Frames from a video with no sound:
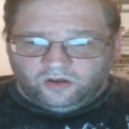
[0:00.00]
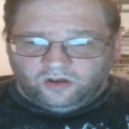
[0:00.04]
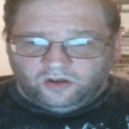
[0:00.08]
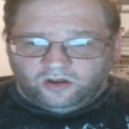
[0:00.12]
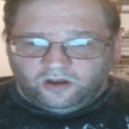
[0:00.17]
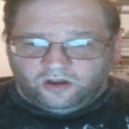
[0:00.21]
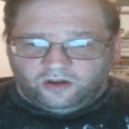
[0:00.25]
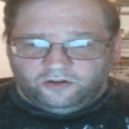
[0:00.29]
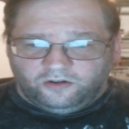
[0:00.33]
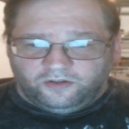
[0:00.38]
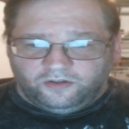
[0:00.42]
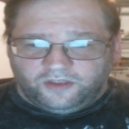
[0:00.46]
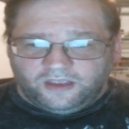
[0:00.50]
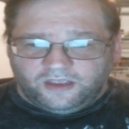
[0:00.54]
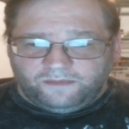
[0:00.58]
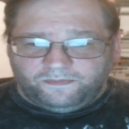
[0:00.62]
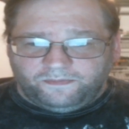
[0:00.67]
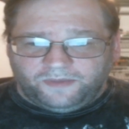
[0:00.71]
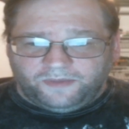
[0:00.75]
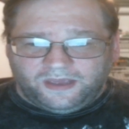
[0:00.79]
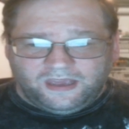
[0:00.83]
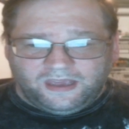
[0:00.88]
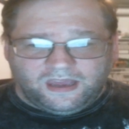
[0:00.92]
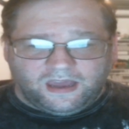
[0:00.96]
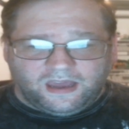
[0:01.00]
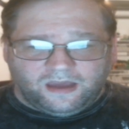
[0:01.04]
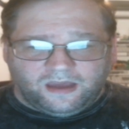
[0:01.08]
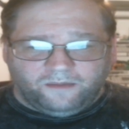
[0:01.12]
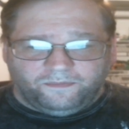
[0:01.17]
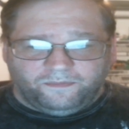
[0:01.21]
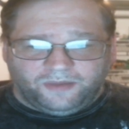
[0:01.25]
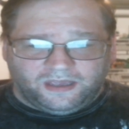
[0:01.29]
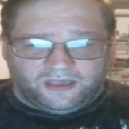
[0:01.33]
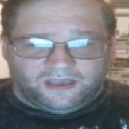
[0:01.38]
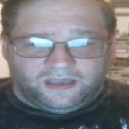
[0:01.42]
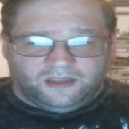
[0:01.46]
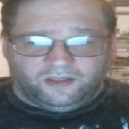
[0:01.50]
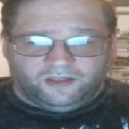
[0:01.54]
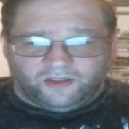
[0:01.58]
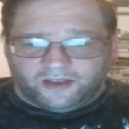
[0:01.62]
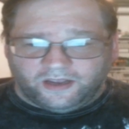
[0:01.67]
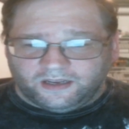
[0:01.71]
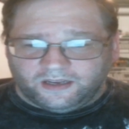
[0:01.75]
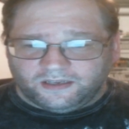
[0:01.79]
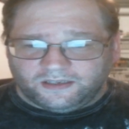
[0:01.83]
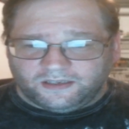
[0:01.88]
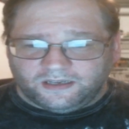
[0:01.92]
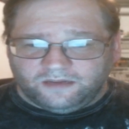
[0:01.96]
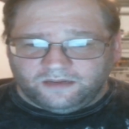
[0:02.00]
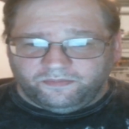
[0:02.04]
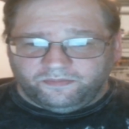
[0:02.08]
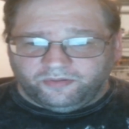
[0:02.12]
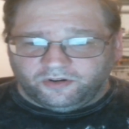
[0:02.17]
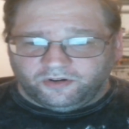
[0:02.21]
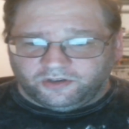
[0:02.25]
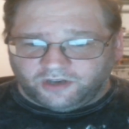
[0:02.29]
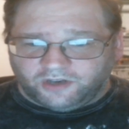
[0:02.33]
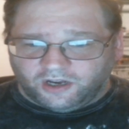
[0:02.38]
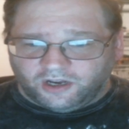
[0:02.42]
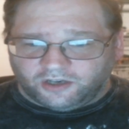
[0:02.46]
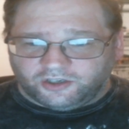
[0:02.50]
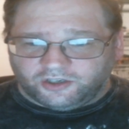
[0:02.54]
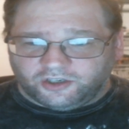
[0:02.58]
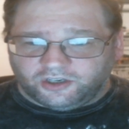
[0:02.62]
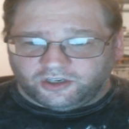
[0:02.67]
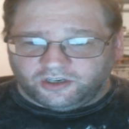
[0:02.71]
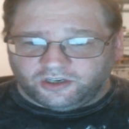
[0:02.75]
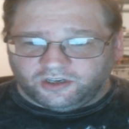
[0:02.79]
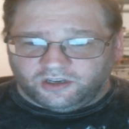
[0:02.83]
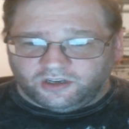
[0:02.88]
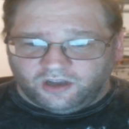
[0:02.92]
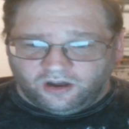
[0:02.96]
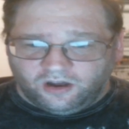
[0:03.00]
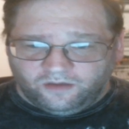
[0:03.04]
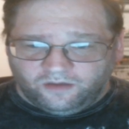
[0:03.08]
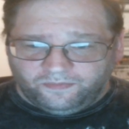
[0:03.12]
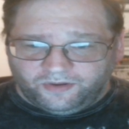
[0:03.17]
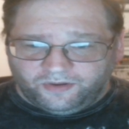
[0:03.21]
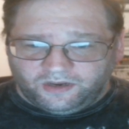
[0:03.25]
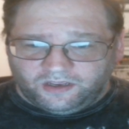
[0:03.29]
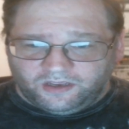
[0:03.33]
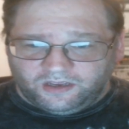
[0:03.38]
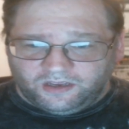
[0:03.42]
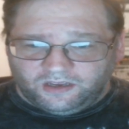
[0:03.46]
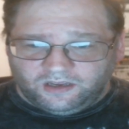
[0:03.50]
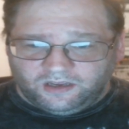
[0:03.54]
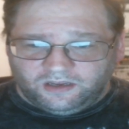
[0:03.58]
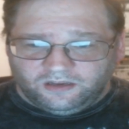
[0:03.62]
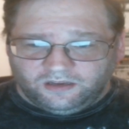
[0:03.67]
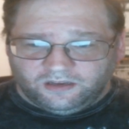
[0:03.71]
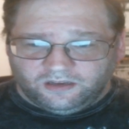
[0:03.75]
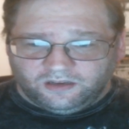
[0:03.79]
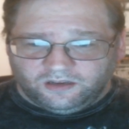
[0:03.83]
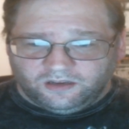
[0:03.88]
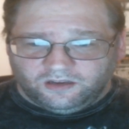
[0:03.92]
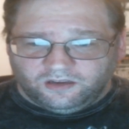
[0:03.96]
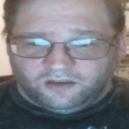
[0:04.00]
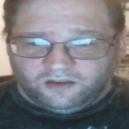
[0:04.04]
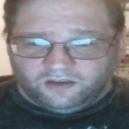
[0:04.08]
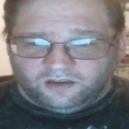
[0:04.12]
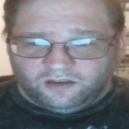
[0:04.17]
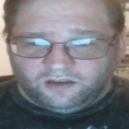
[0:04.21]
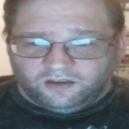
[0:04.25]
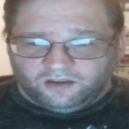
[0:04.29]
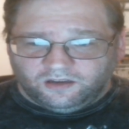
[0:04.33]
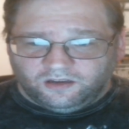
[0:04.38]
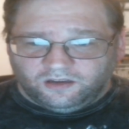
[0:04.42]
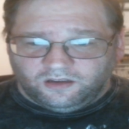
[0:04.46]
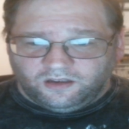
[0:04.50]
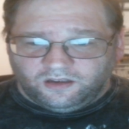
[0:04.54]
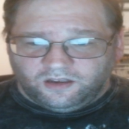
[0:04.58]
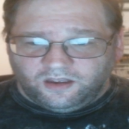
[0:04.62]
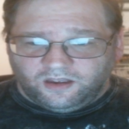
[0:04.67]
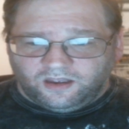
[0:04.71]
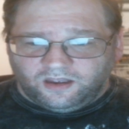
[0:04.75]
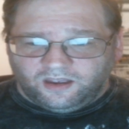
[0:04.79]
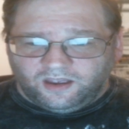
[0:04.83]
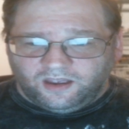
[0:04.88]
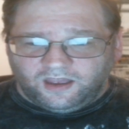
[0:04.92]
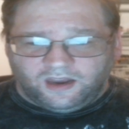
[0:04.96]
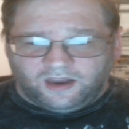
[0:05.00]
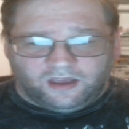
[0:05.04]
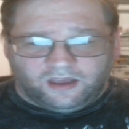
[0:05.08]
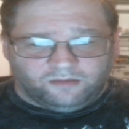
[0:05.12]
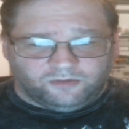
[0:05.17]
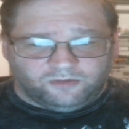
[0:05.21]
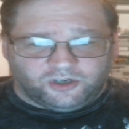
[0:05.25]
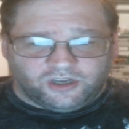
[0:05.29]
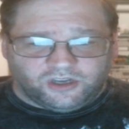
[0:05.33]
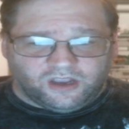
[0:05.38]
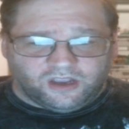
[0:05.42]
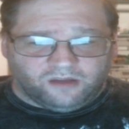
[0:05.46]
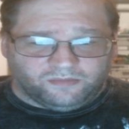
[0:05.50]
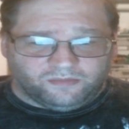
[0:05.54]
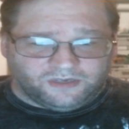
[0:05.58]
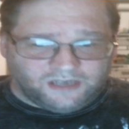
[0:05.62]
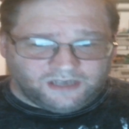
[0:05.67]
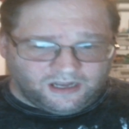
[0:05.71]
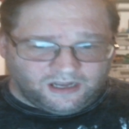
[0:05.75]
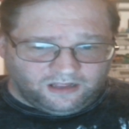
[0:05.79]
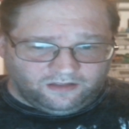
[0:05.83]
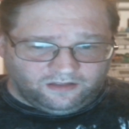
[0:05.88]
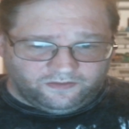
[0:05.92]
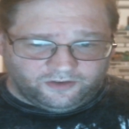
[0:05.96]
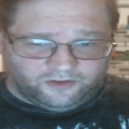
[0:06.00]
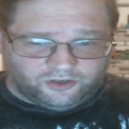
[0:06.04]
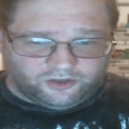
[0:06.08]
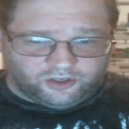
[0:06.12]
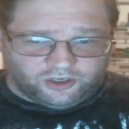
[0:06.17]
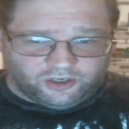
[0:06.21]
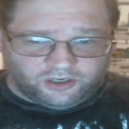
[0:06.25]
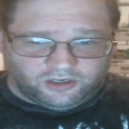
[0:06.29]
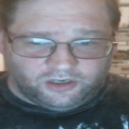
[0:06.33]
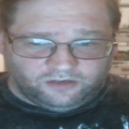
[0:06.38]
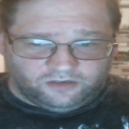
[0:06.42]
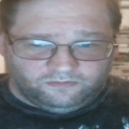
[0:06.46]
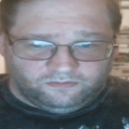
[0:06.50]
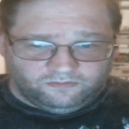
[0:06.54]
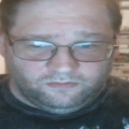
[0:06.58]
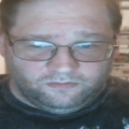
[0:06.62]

under the PMP Legacy Production Company and MGM Television.